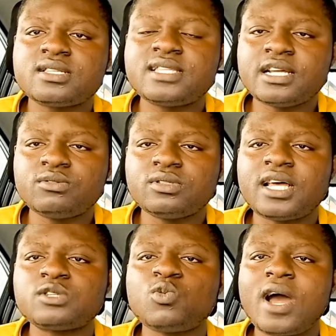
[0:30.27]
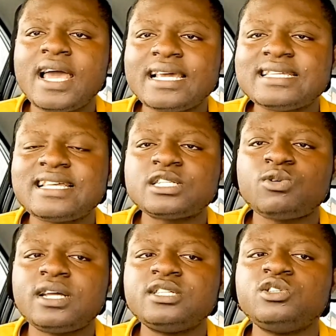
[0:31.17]
take note that WAEC is
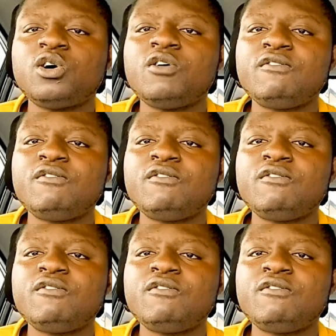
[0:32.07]
actually your